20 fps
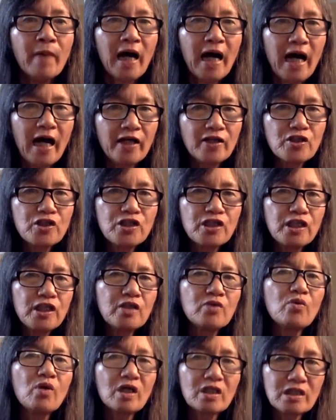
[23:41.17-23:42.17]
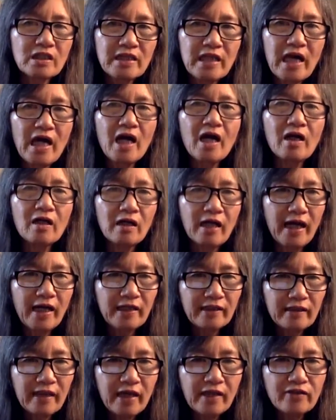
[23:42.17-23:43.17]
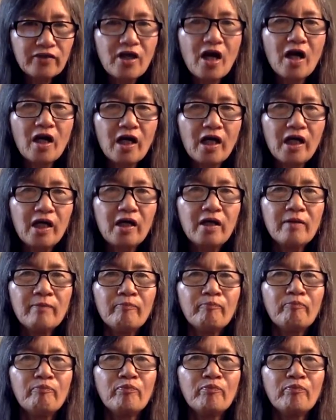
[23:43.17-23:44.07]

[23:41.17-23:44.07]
And she was there at that young age.